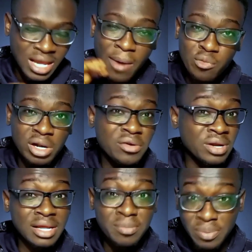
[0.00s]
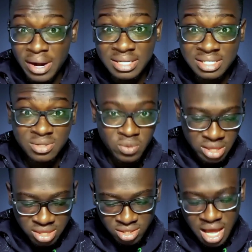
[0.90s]
I'm really, really impressed
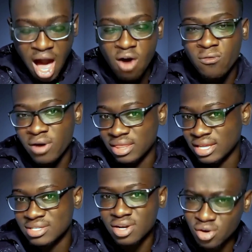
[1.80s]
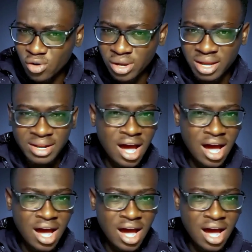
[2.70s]
with how far things are going.